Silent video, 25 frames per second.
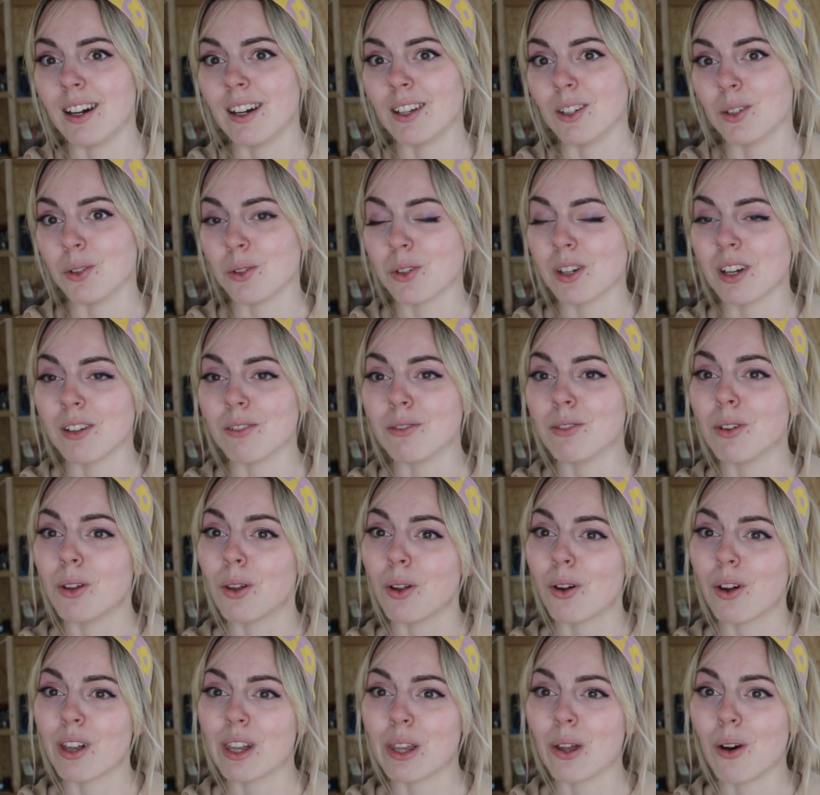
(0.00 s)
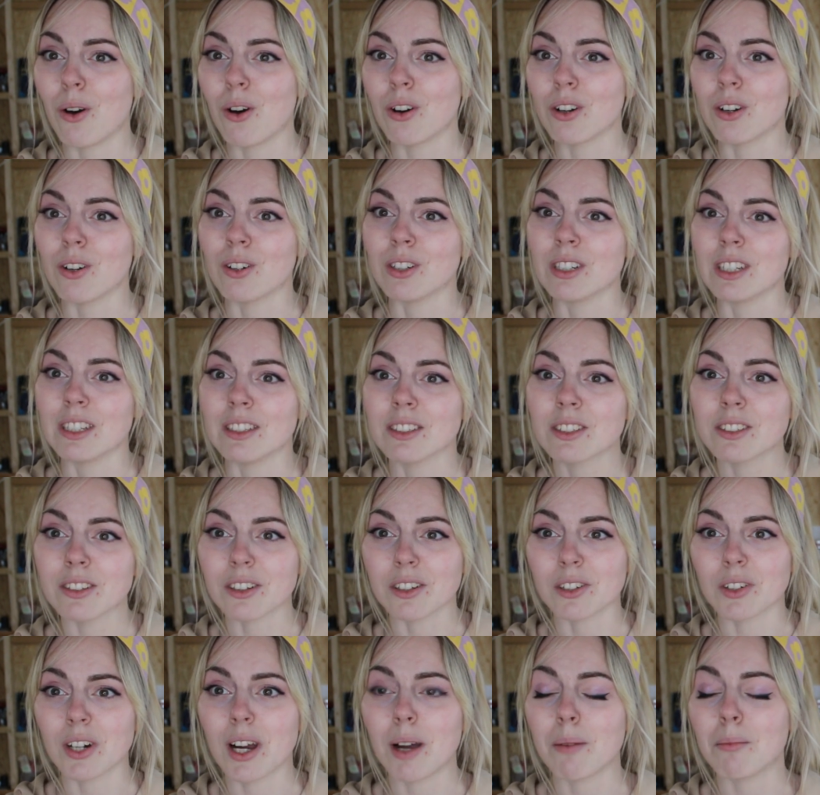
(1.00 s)
you can follow along on
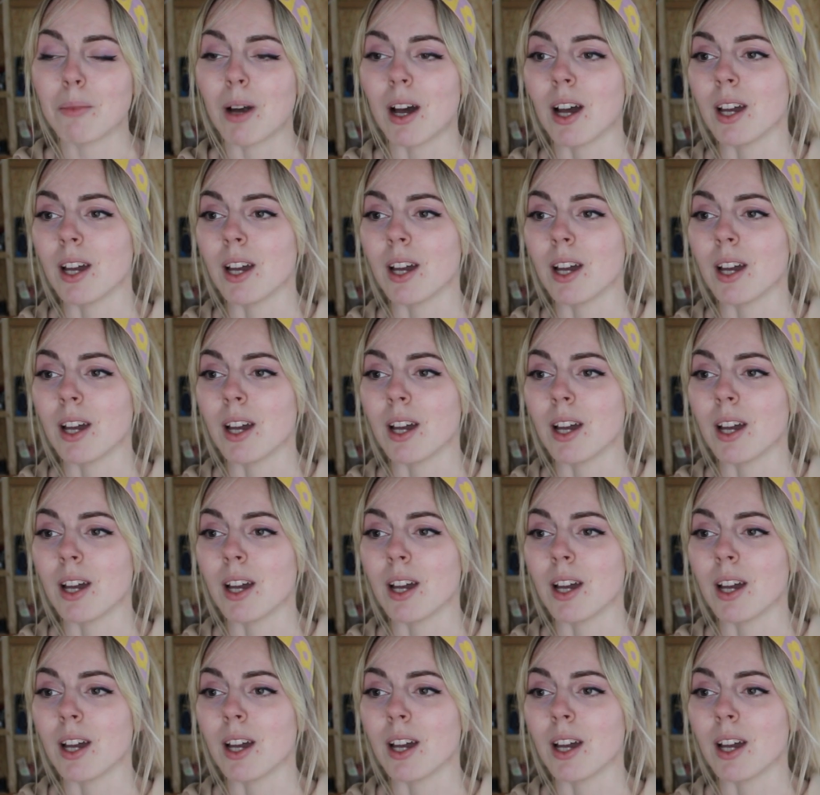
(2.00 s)
Instagram.